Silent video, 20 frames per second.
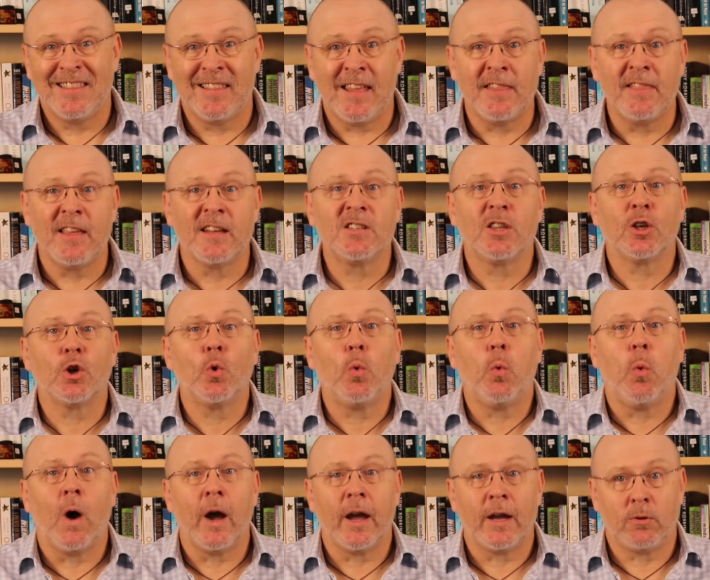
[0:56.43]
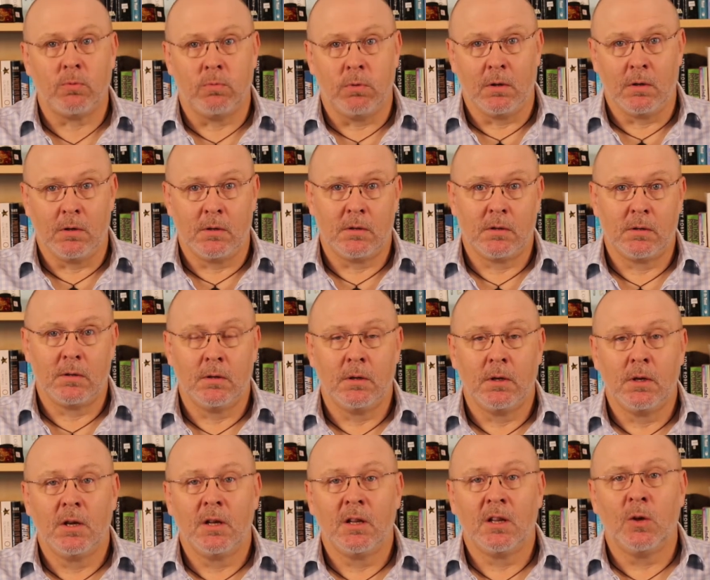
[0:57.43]
Then there's the quiet ones.
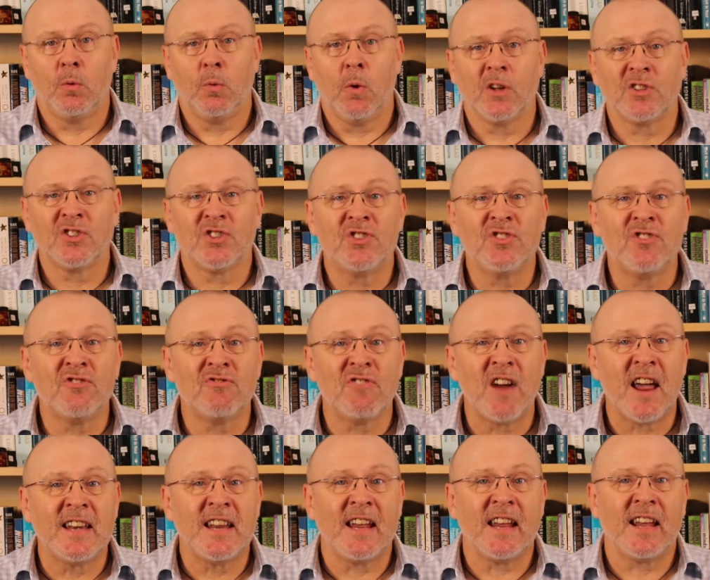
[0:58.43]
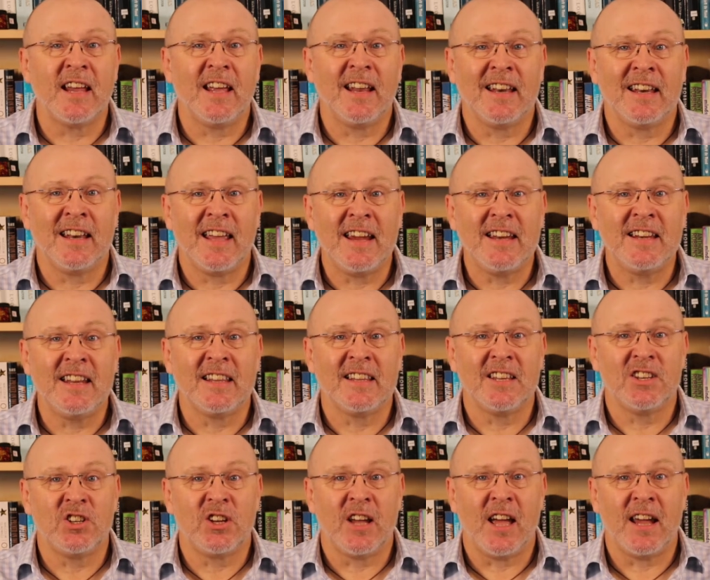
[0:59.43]
The ones dreading leading
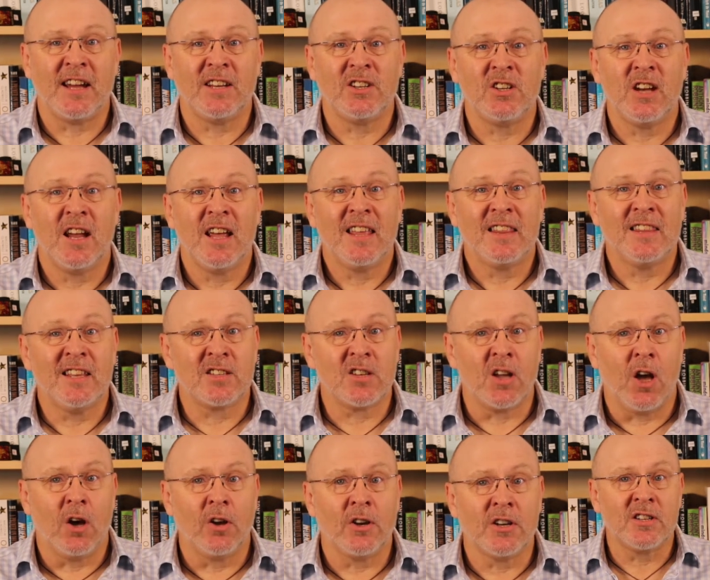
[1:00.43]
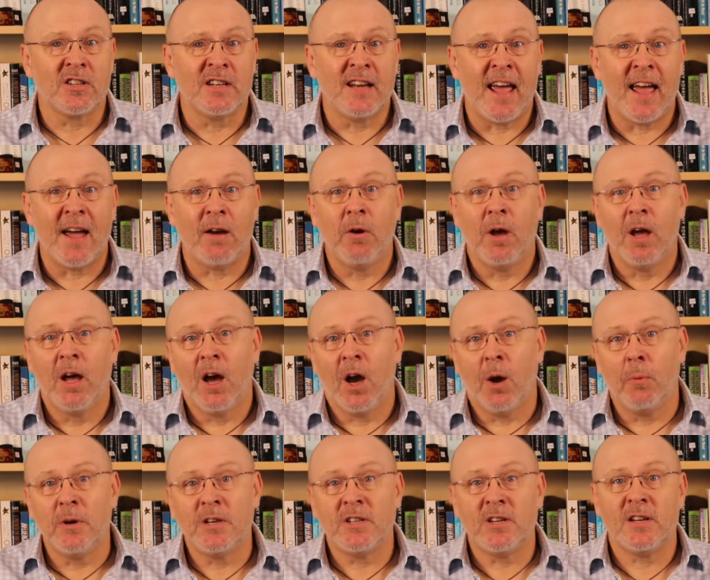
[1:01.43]
the change that's on now
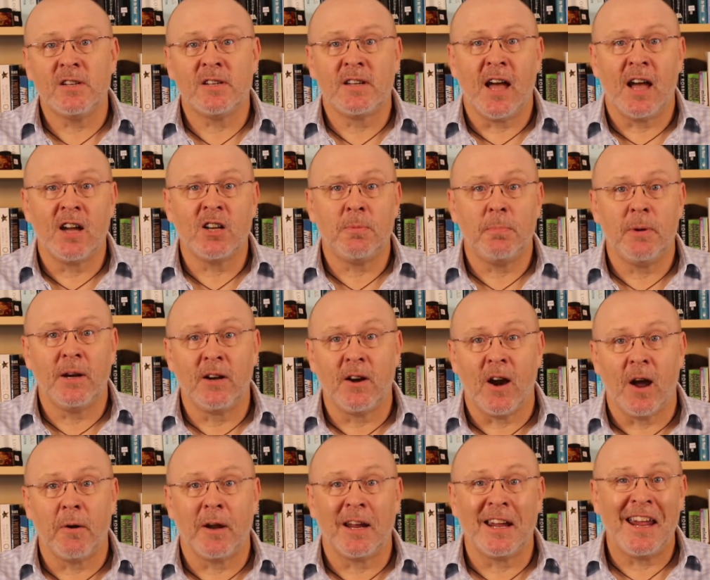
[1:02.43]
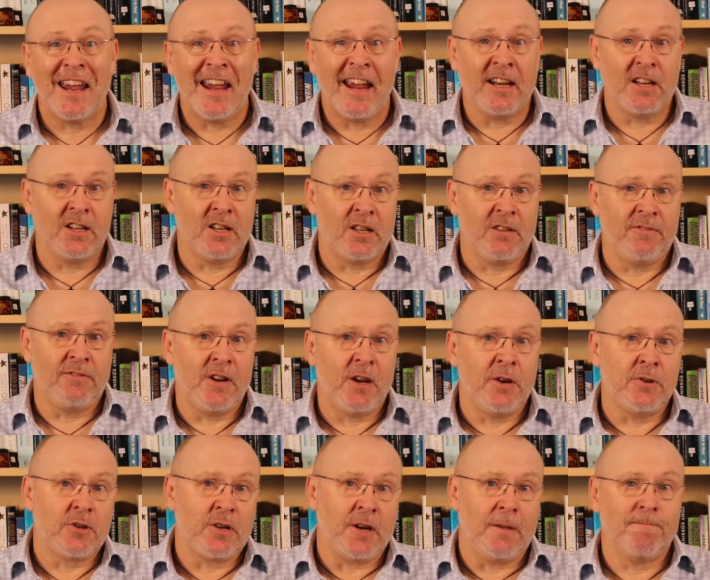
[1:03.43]
and which is going to be growing into the
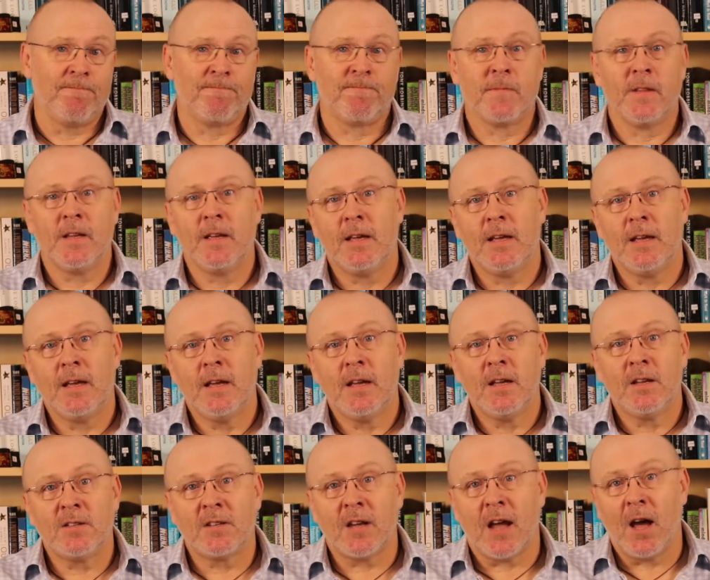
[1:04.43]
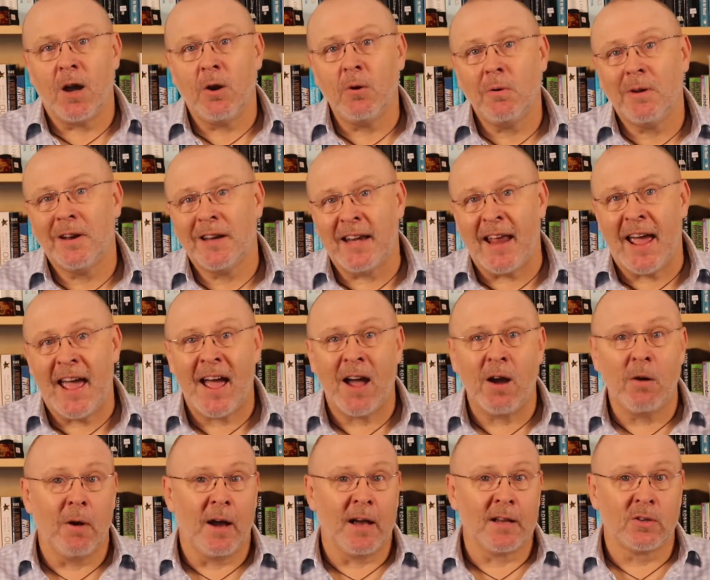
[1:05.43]
future. So
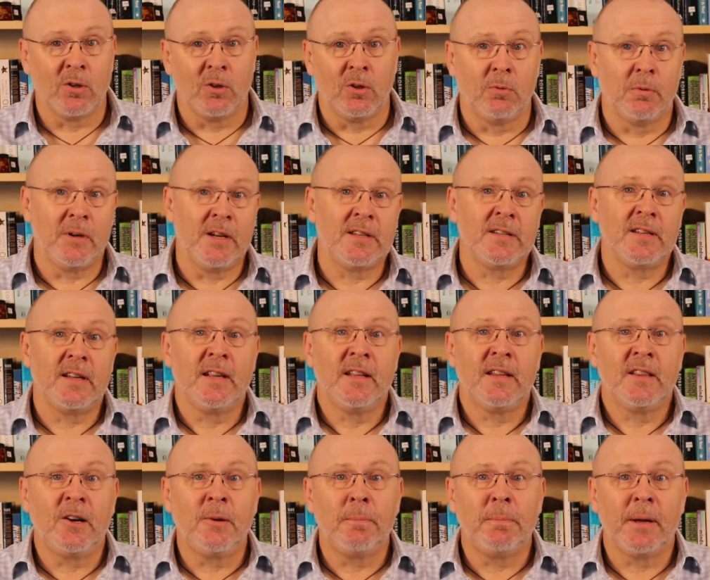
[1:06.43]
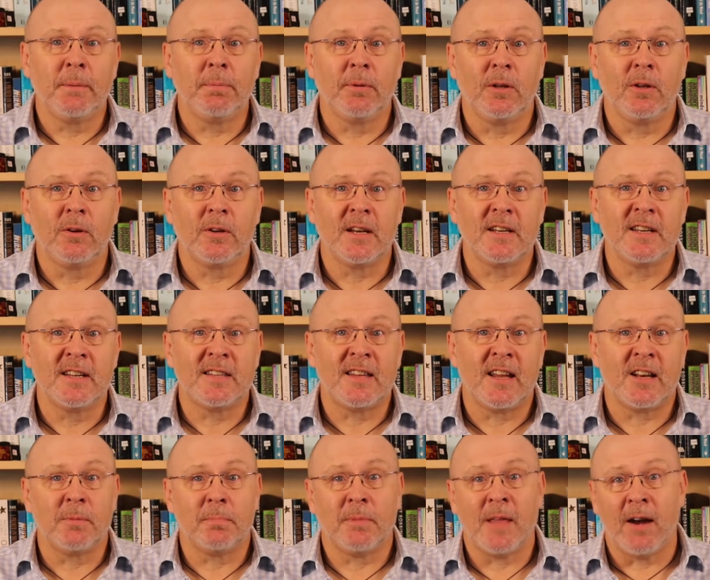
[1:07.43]
now, as always, there are people looking to
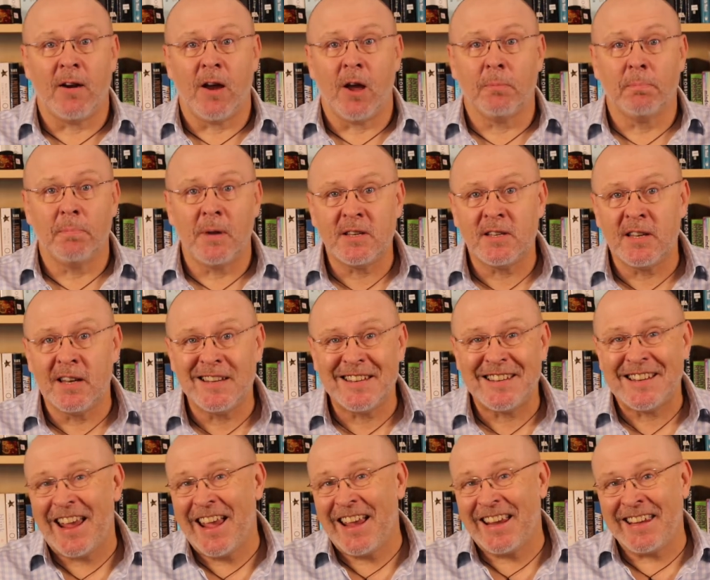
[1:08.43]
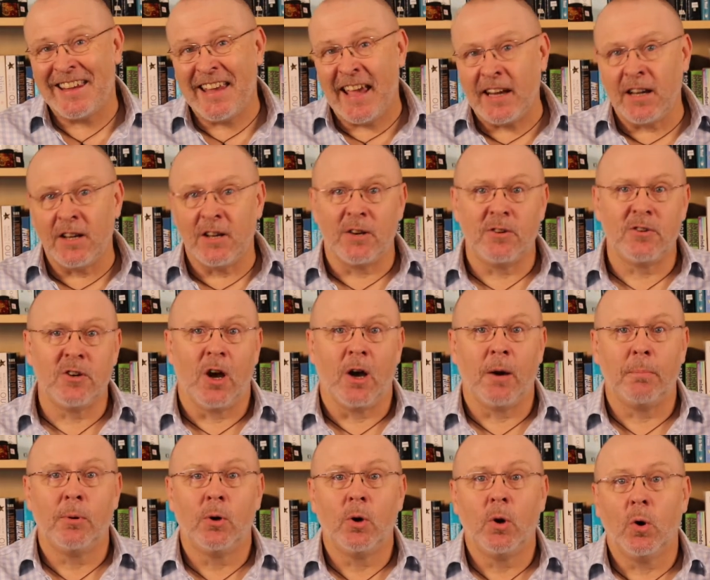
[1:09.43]
set up their own business, get a new
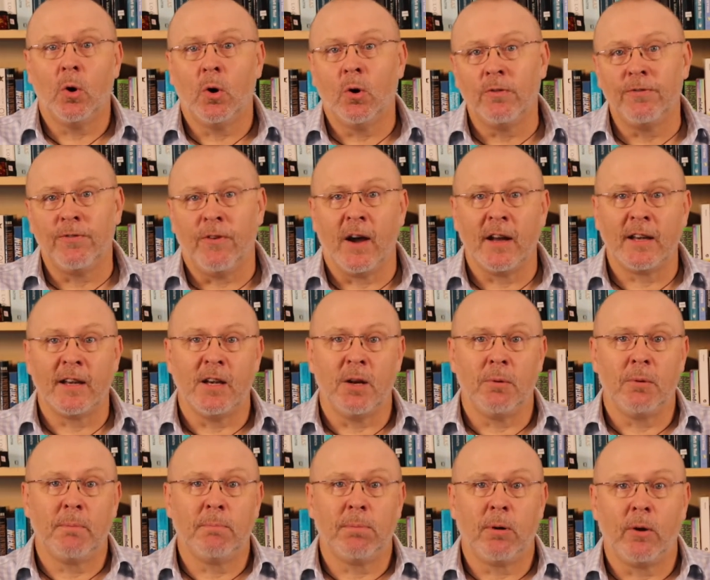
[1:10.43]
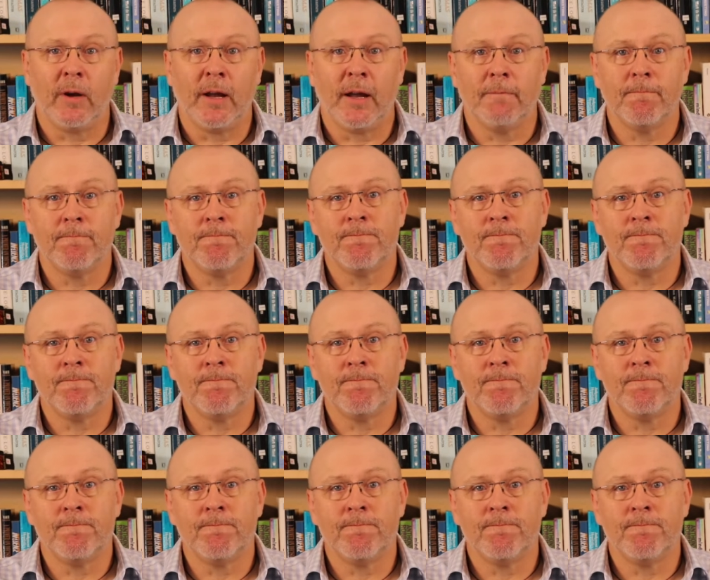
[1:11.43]
job, or find a new employer.